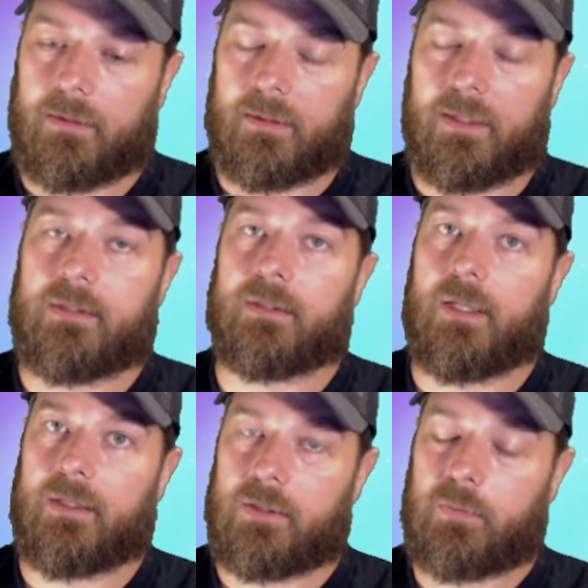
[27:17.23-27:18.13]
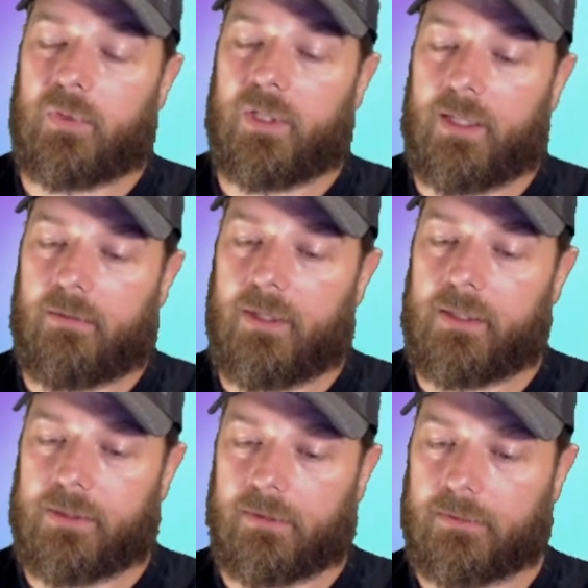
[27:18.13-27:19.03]
That's pretty
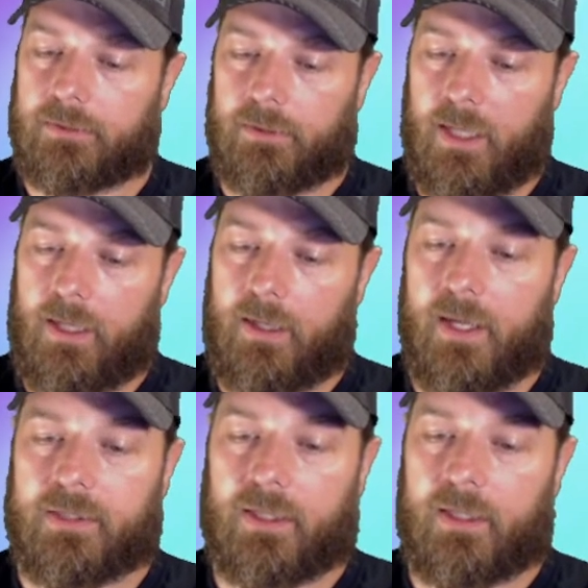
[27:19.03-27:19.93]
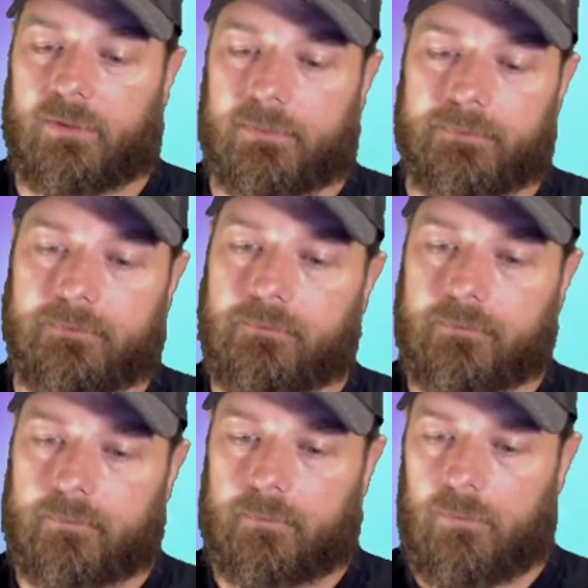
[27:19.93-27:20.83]
interesting. So yeah, that's awesome.
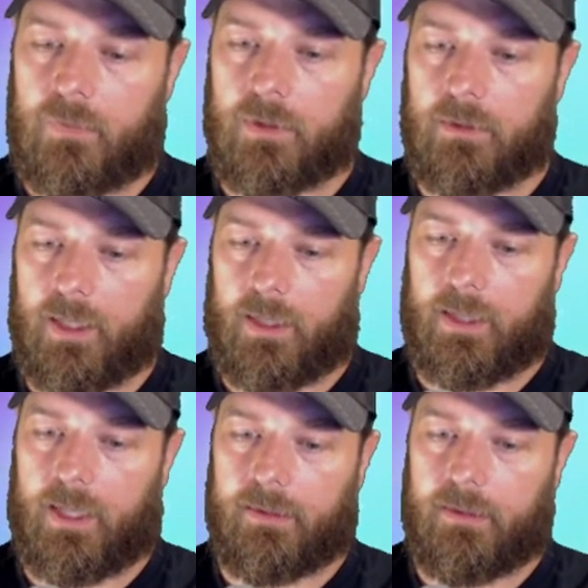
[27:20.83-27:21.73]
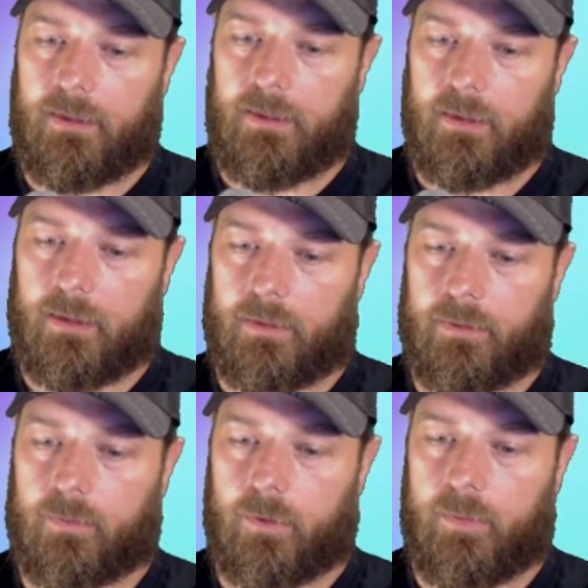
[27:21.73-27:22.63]
I like the
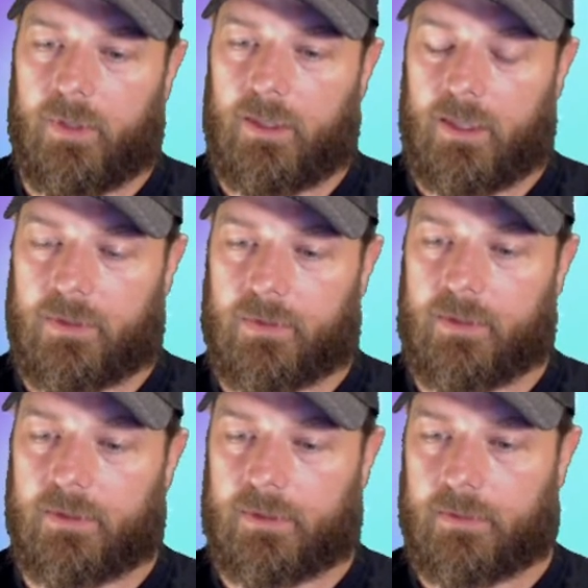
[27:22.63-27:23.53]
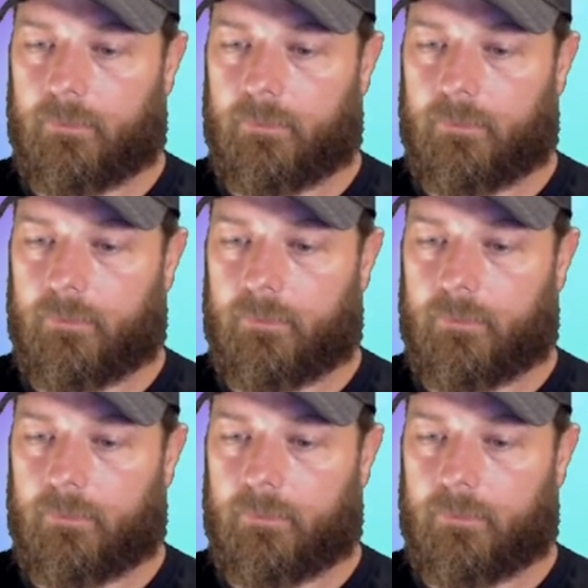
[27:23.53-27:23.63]
Ruby Yantras.